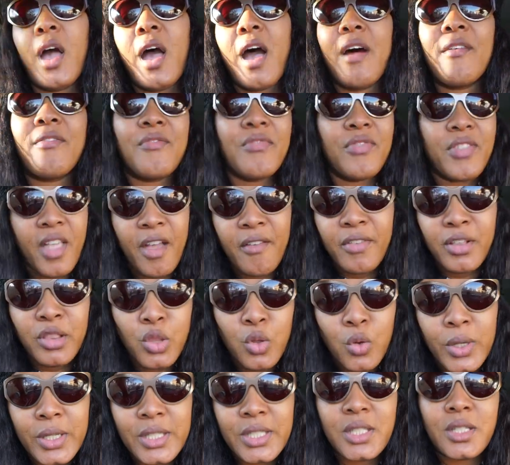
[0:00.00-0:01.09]
I've never
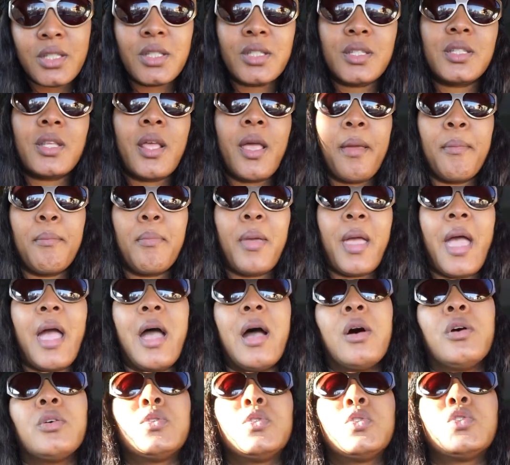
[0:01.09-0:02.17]
lost 10
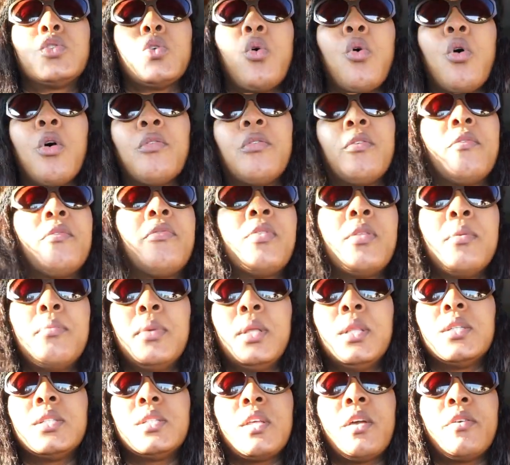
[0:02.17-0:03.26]
pounds off of the
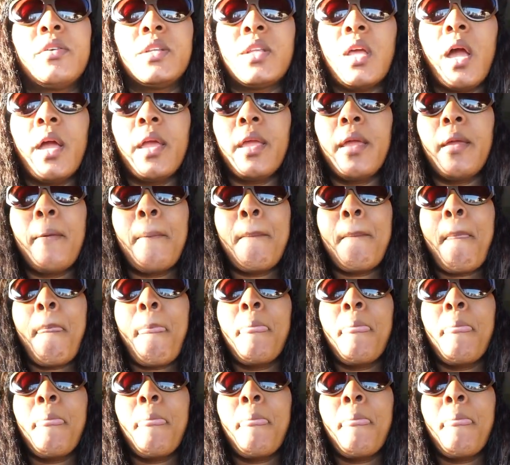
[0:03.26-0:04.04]
military diet.